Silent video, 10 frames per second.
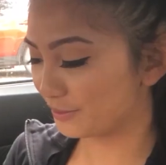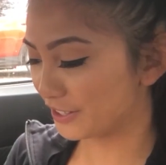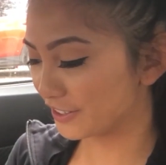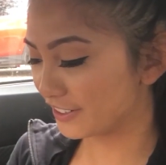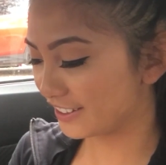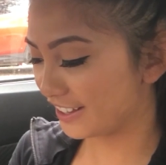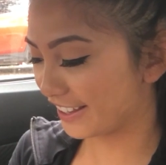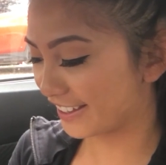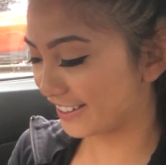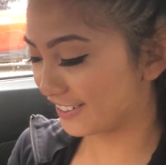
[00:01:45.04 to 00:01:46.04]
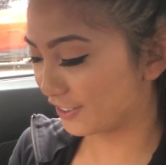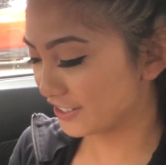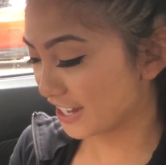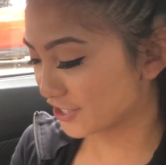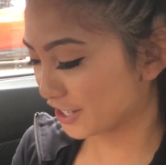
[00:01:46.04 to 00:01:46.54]
Nearing the end. Oh,
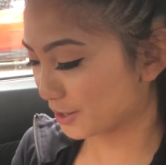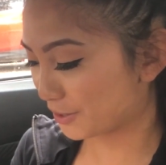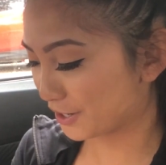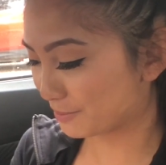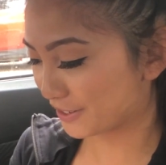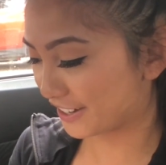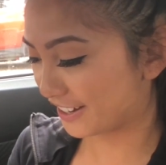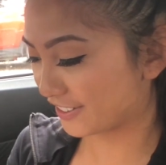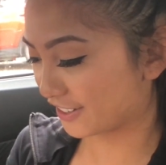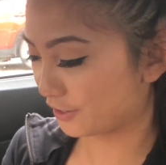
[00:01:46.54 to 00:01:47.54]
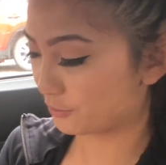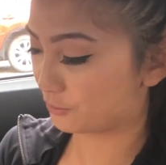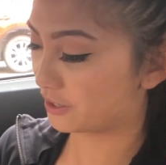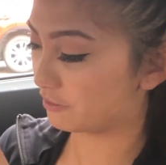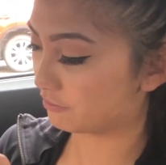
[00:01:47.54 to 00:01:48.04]
it's actually at the bottom already. I thought it
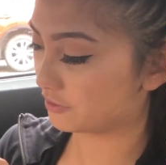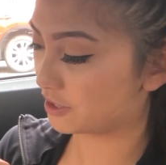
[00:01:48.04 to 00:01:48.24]
went